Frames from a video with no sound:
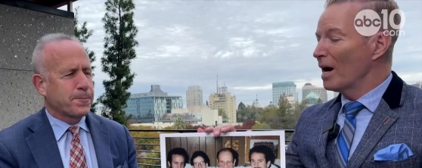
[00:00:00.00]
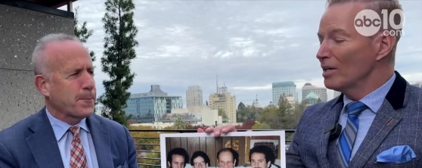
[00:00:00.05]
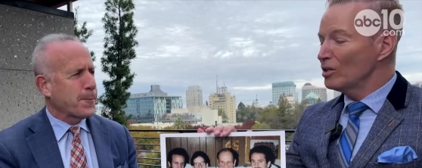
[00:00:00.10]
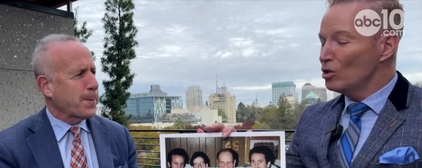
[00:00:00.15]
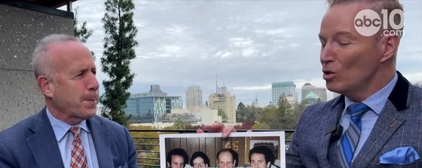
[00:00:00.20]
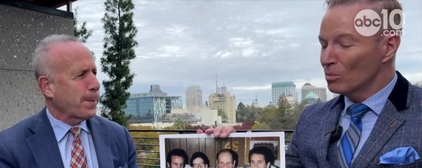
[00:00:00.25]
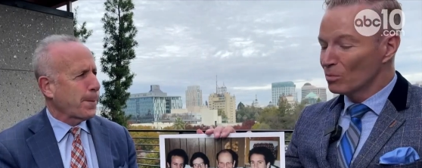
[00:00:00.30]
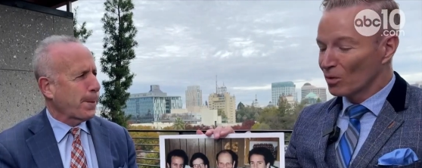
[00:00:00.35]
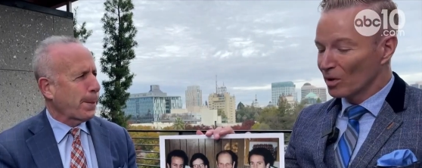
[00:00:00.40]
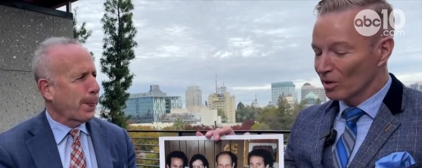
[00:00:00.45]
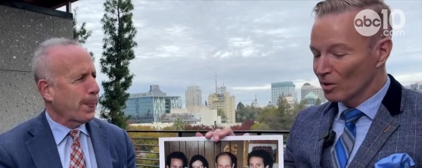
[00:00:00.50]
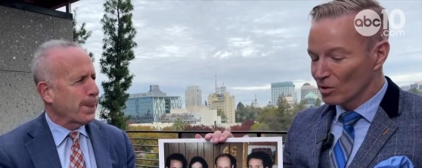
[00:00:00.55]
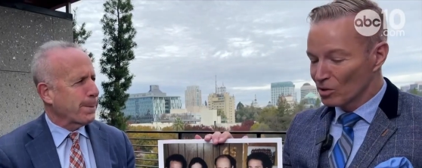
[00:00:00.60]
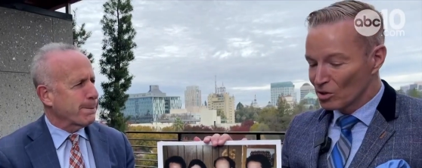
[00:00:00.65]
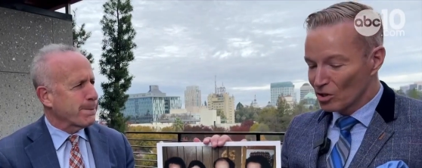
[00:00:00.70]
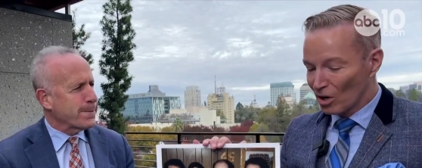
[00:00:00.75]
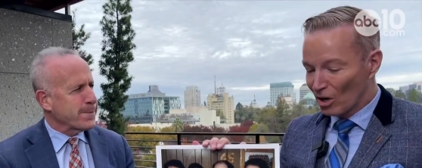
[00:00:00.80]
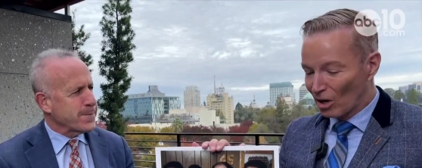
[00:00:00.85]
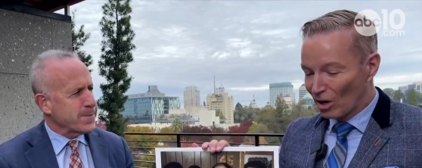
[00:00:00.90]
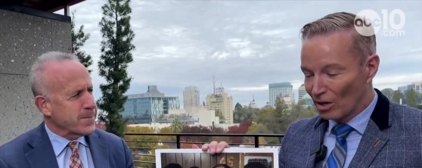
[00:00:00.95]
Speaker 1: two
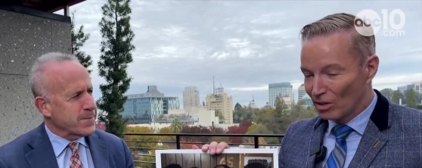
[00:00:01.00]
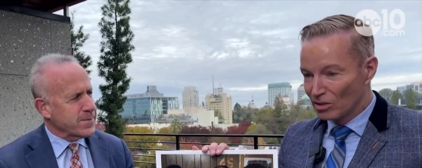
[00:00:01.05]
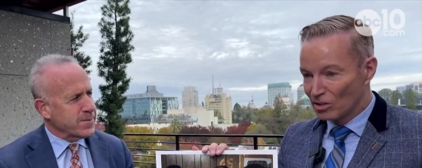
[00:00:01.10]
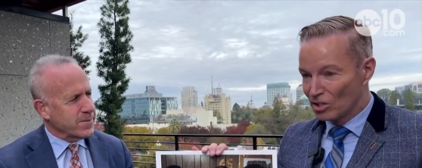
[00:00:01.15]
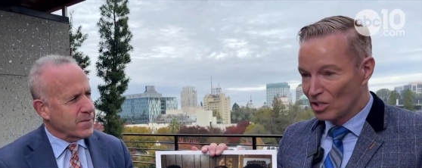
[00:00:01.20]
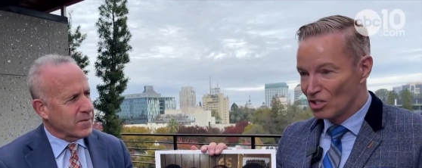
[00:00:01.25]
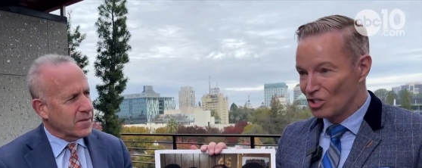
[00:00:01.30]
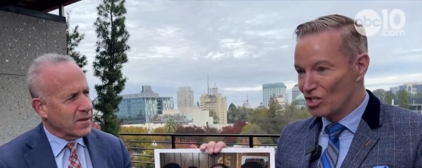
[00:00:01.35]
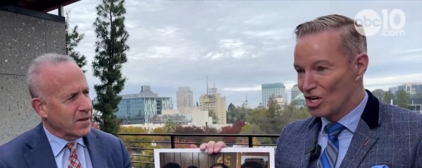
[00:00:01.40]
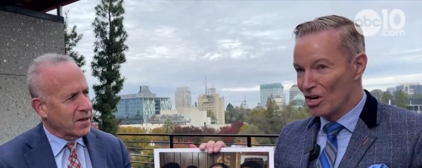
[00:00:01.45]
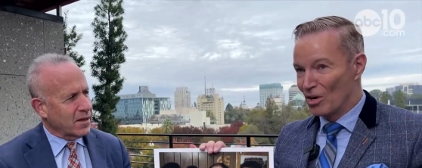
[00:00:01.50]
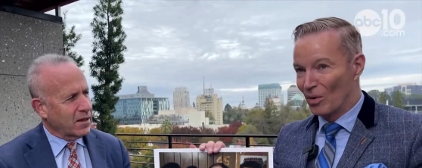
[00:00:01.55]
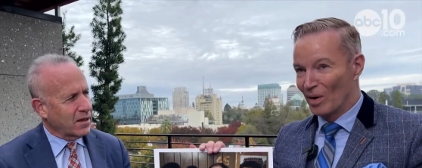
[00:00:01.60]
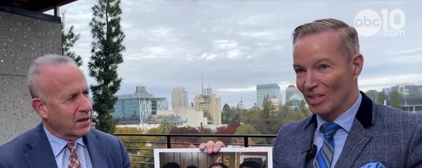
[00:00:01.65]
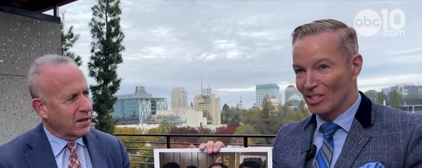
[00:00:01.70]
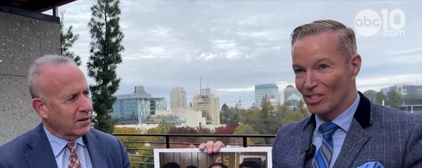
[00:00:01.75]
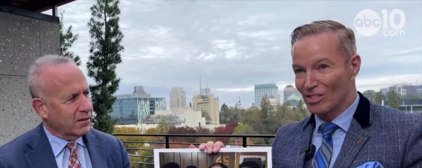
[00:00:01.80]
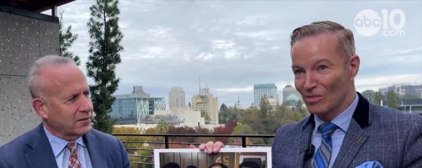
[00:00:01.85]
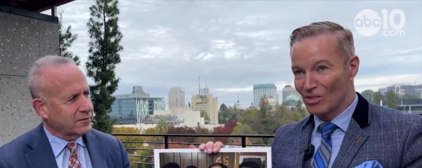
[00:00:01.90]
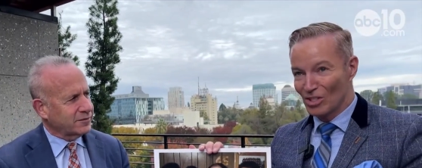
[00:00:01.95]
brothers are
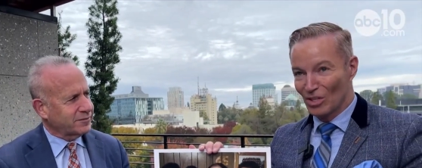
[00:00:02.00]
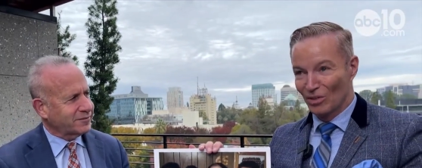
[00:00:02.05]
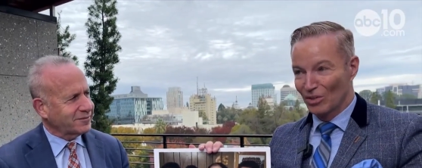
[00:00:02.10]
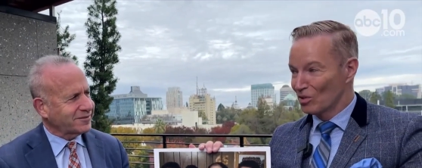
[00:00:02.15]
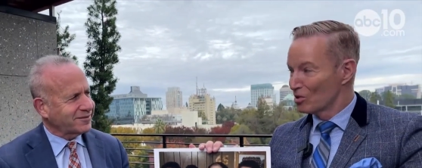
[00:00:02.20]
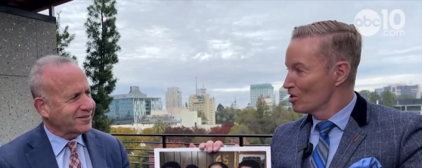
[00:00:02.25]
degenerates, so there's